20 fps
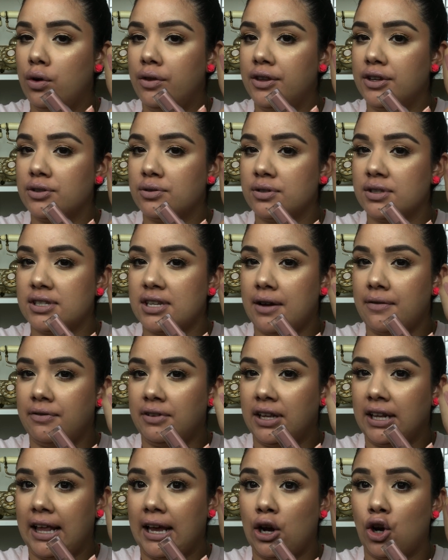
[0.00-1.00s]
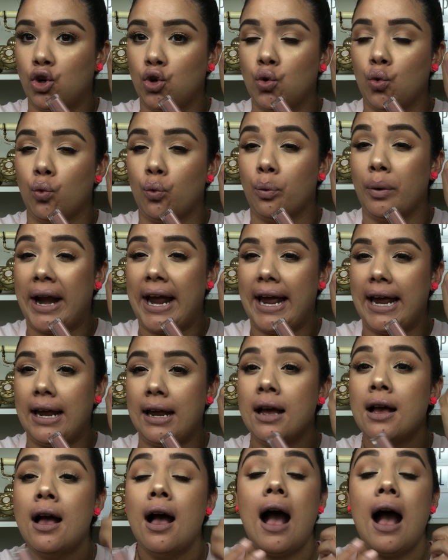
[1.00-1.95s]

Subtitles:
And this is definitely like gray.